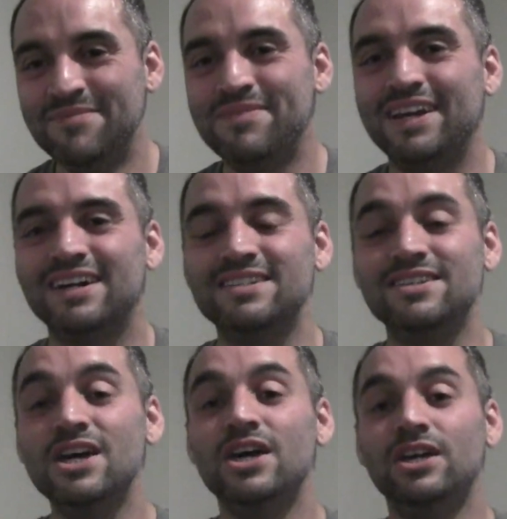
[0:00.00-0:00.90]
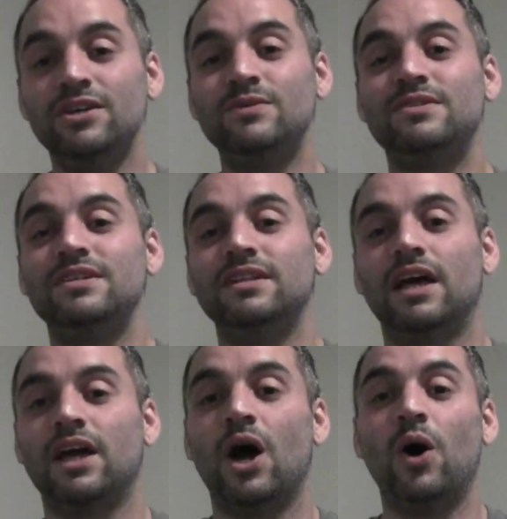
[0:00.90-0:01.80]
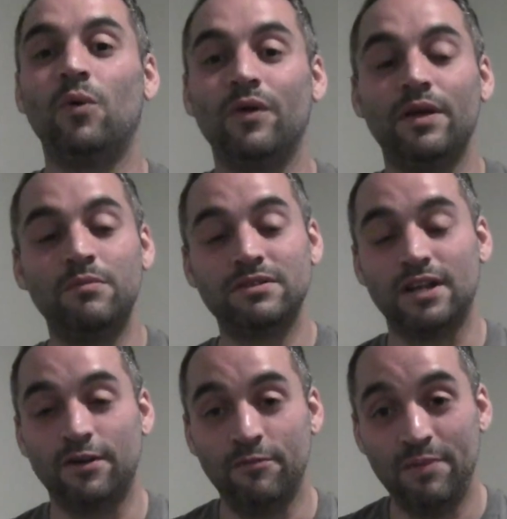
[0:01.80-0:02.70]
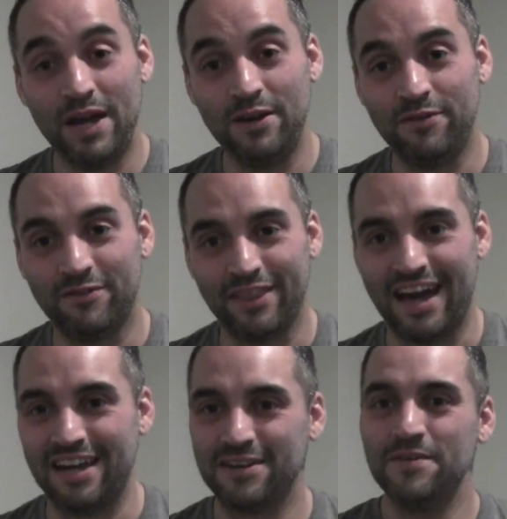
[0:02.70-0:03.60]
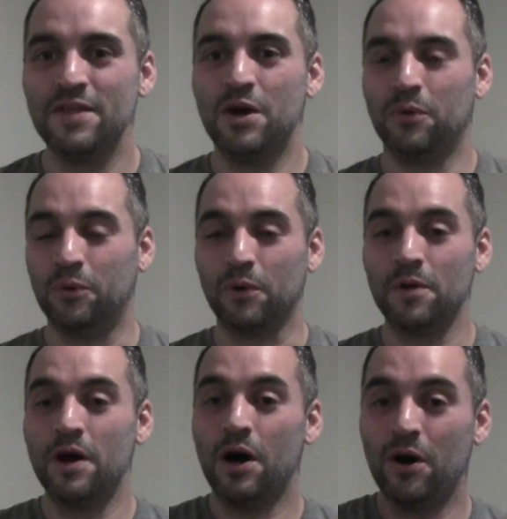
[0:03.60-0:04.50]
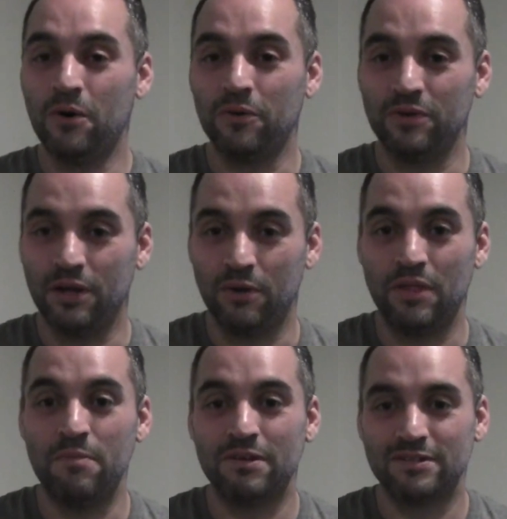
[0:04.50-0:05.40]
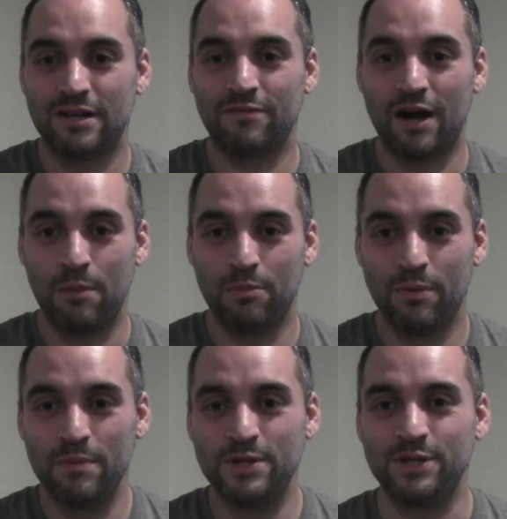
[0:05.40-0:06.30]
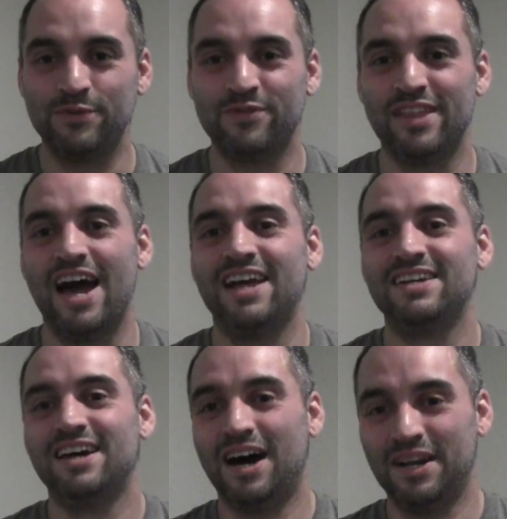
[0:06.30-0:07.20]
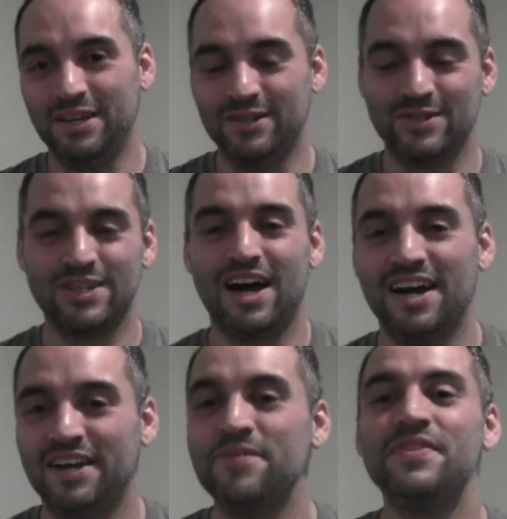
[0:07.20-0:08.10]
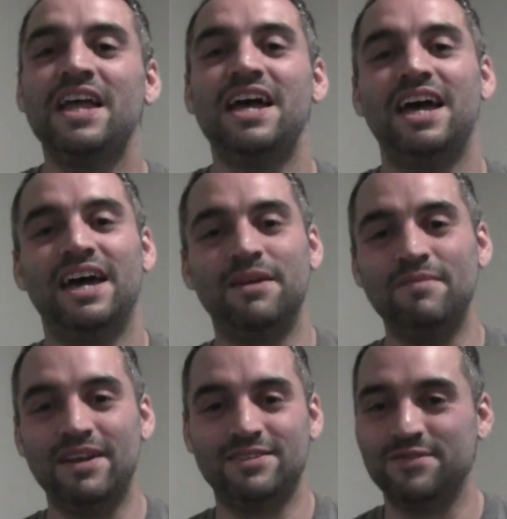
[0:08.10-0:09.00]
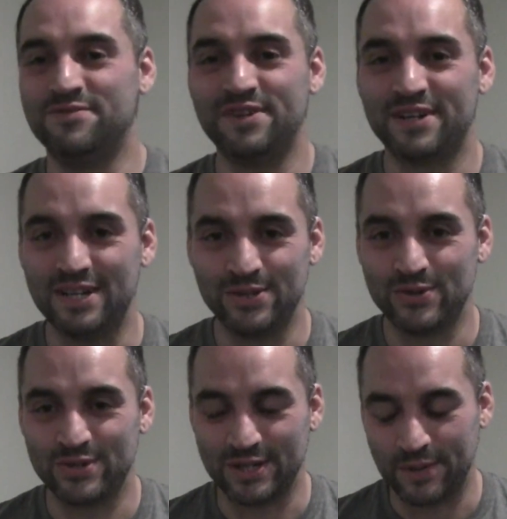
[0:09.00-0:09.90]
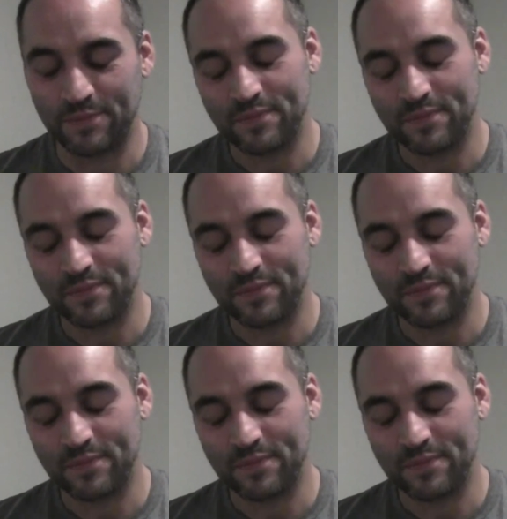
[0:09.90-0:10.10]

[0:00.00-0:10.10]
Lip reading: Because you see, like, oh, well, they must not have paid for that. Or, oh, they must not have gotten permission for that on either side. And it makes it very interesting.